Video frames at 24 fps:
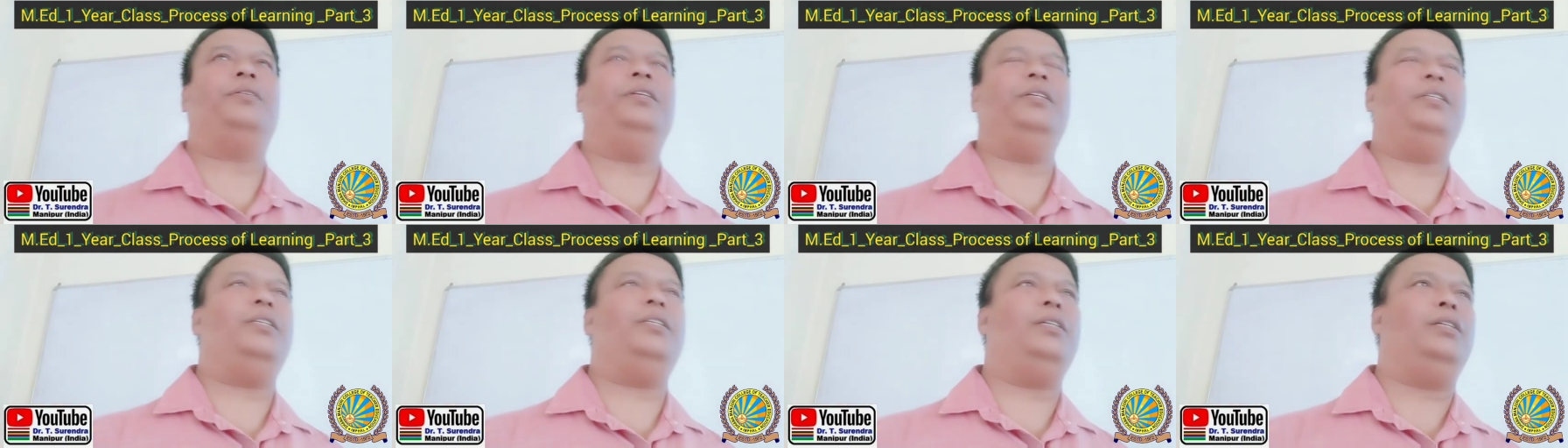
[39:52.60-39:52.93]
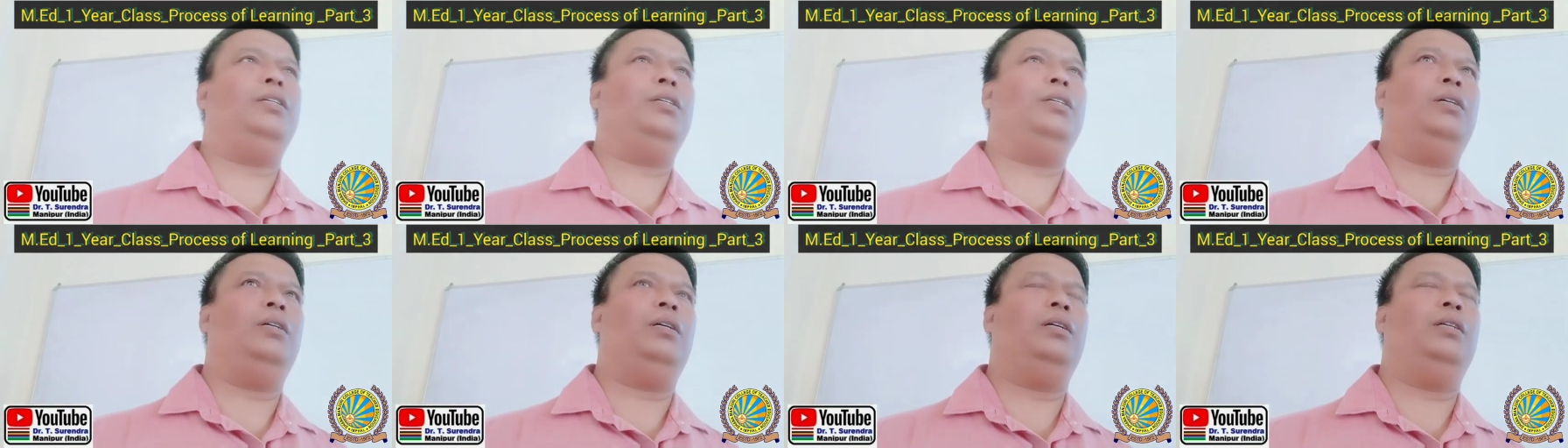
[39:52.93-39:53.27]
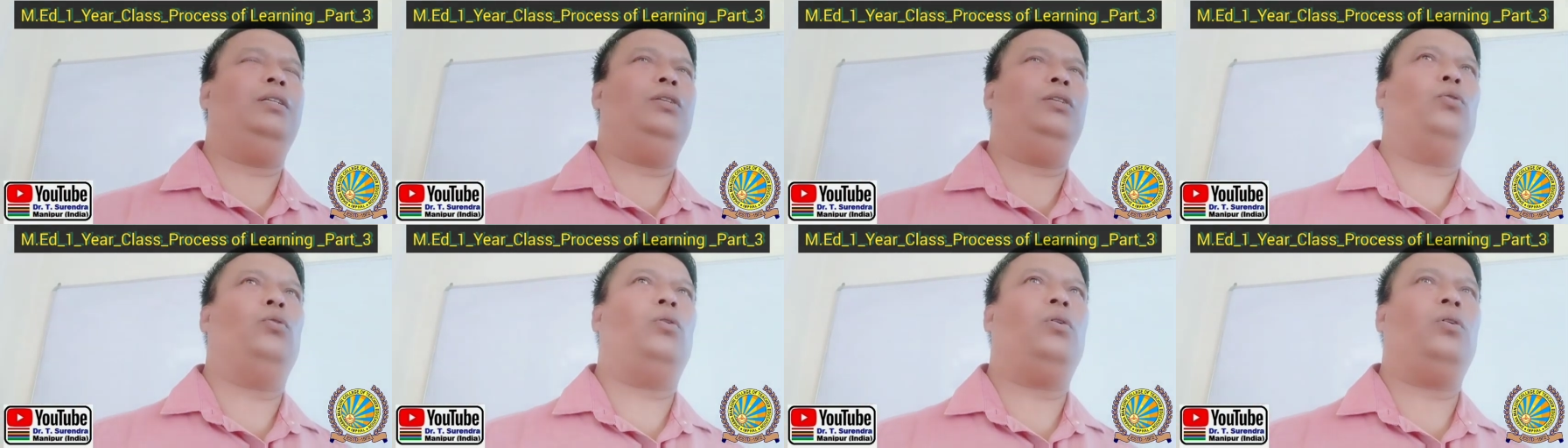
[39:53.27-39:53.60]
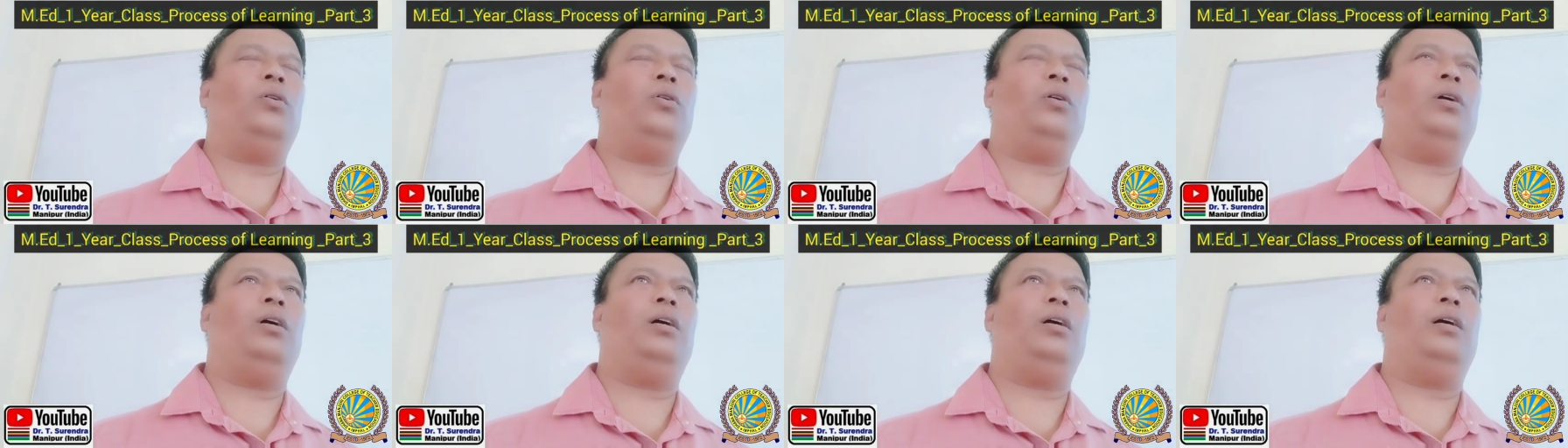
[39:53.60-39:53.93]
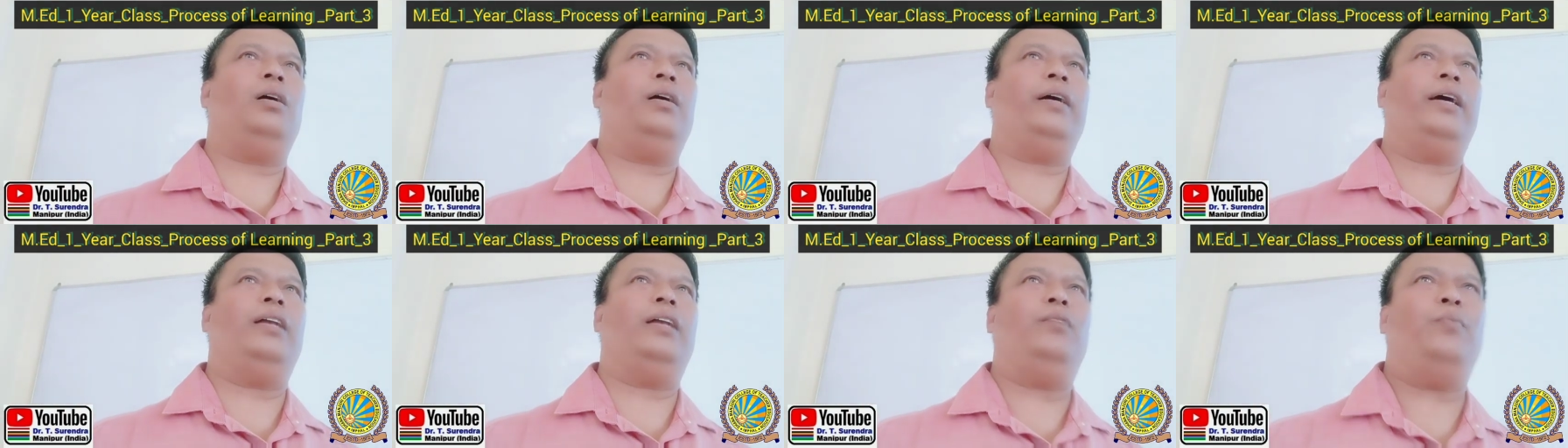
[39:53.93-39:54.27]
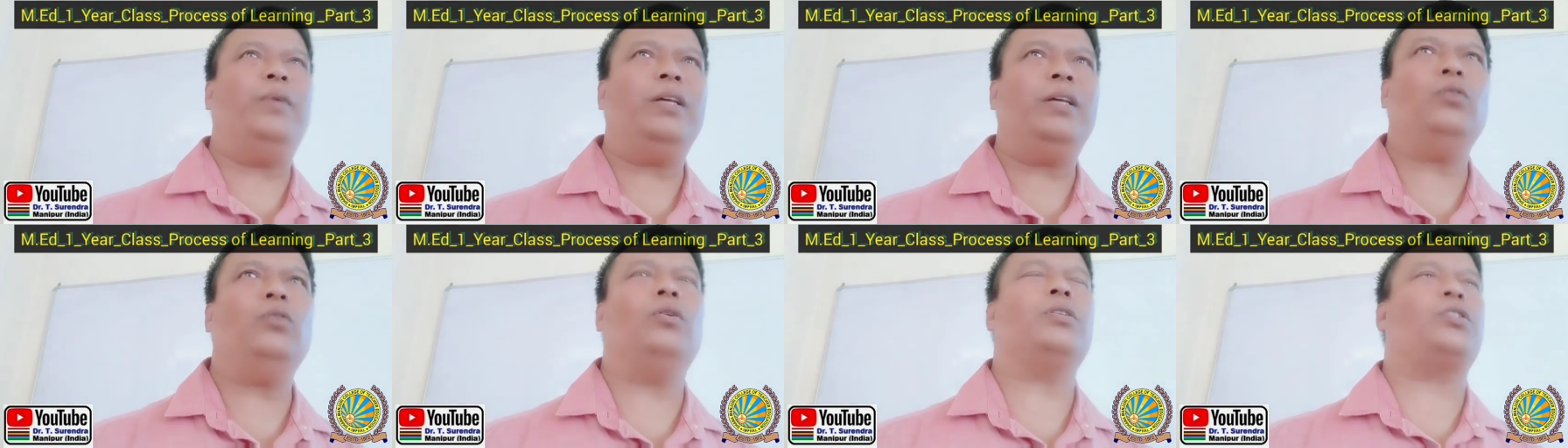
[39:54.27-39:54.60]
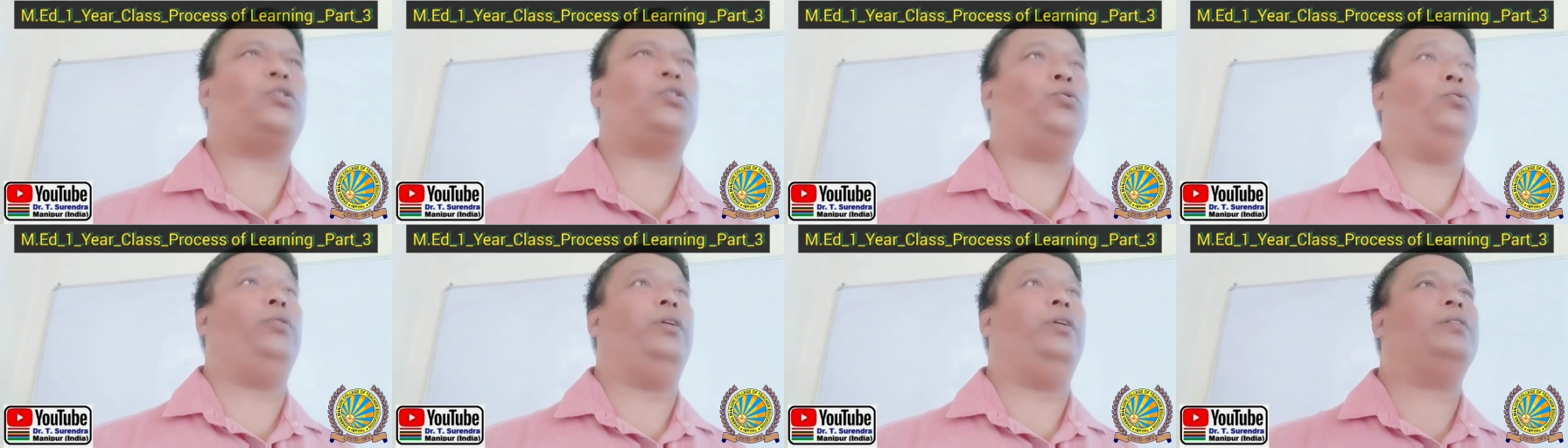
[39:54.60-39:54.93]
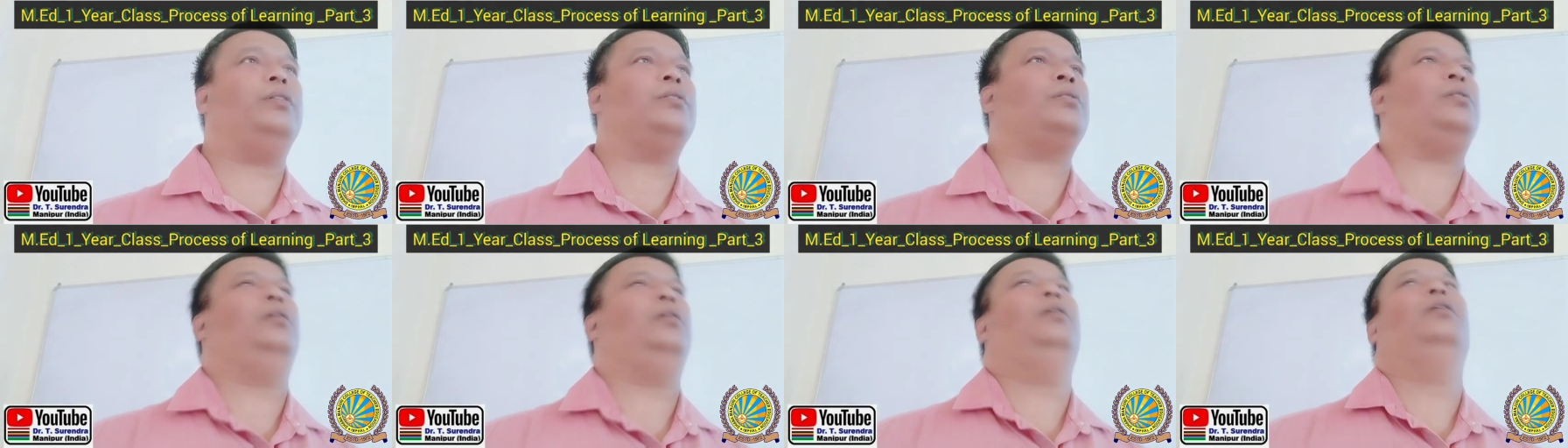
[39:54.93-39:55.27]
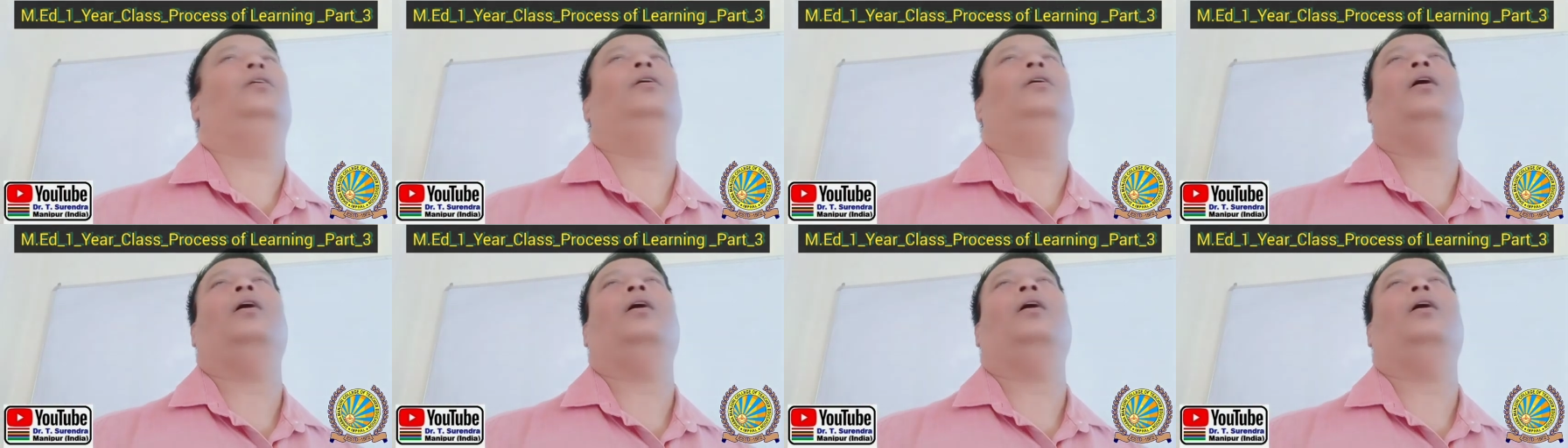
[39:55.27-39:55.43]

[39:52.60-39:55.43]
teaching your helping your students,